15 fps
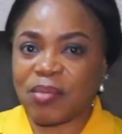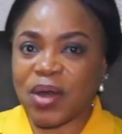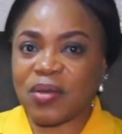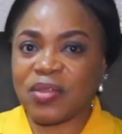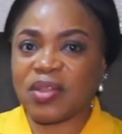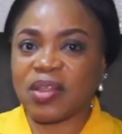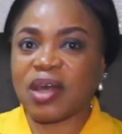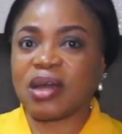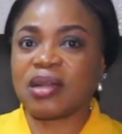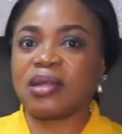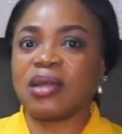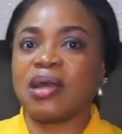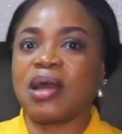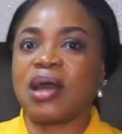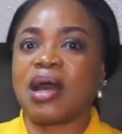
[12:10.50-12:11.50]
about
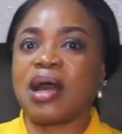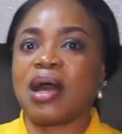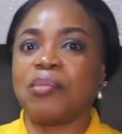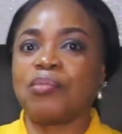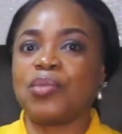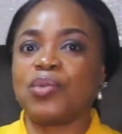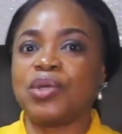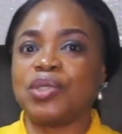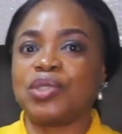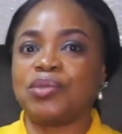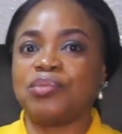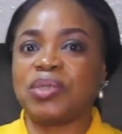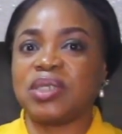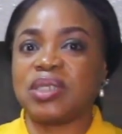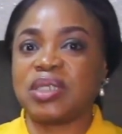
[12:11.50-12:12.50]
that. I'm going
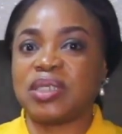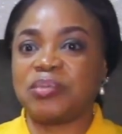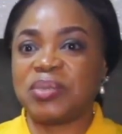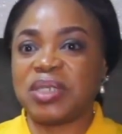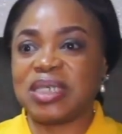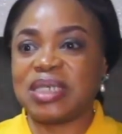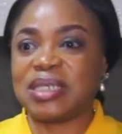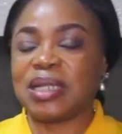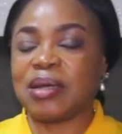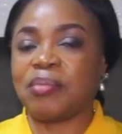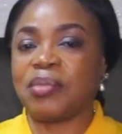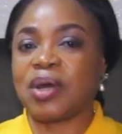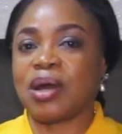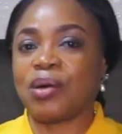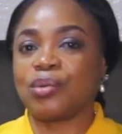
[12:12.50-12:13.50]
to be speaking
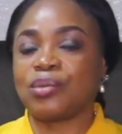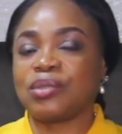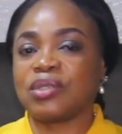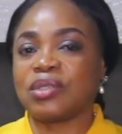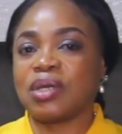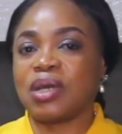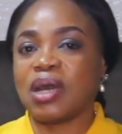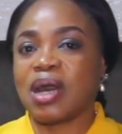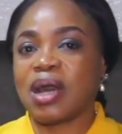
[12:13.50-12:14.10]
about,